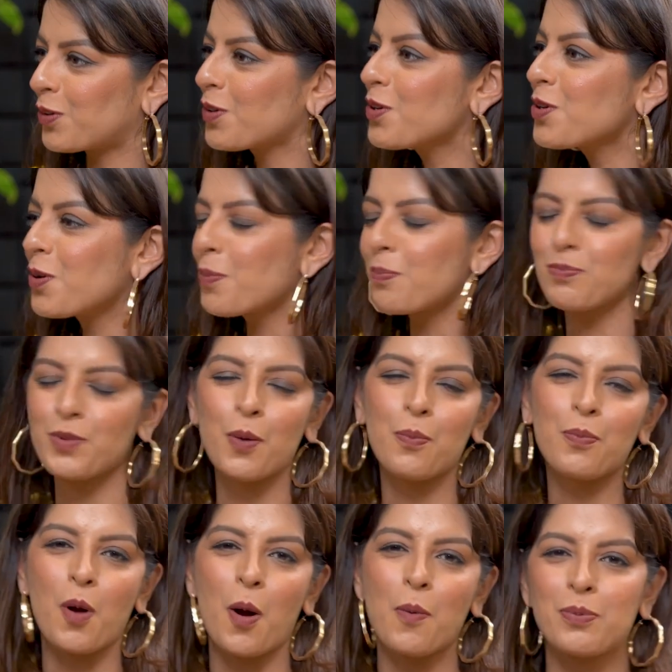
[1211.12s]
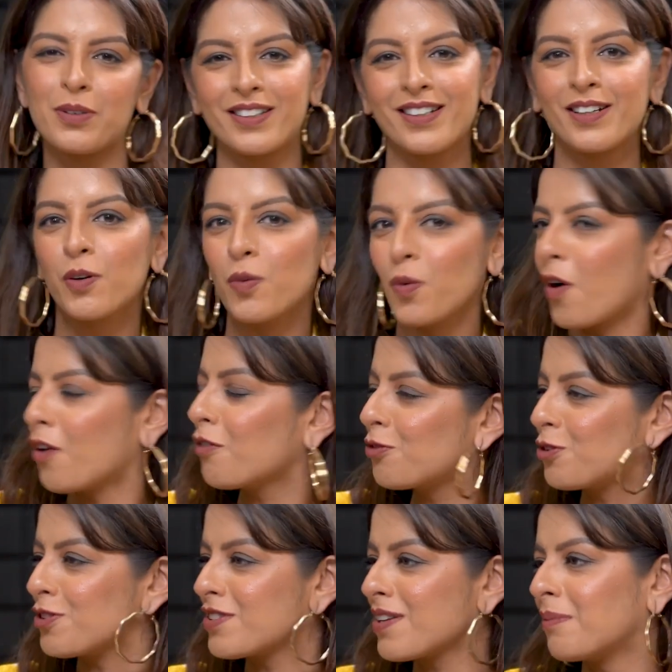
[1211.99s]
know, your property will go
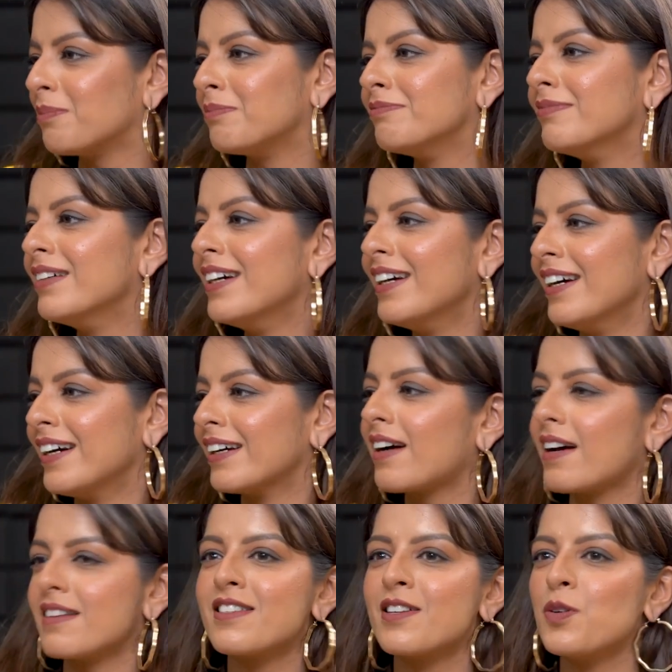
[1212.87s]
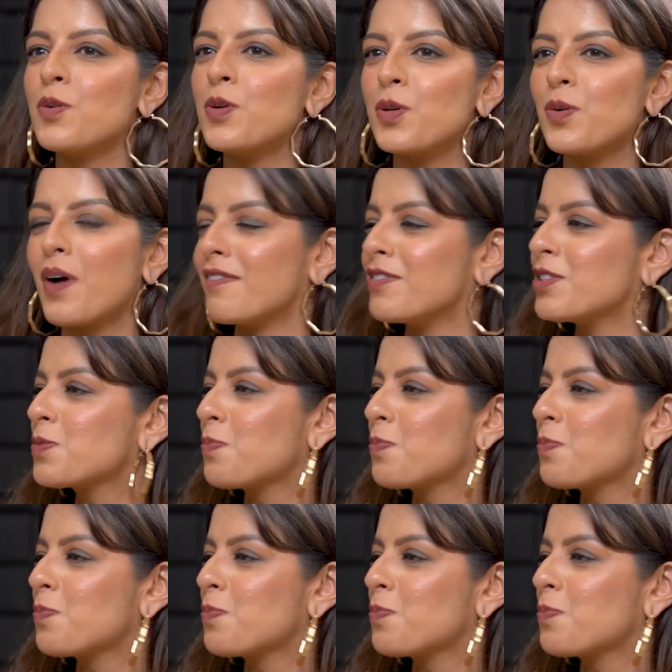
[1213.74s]
off to some cousin who you haven't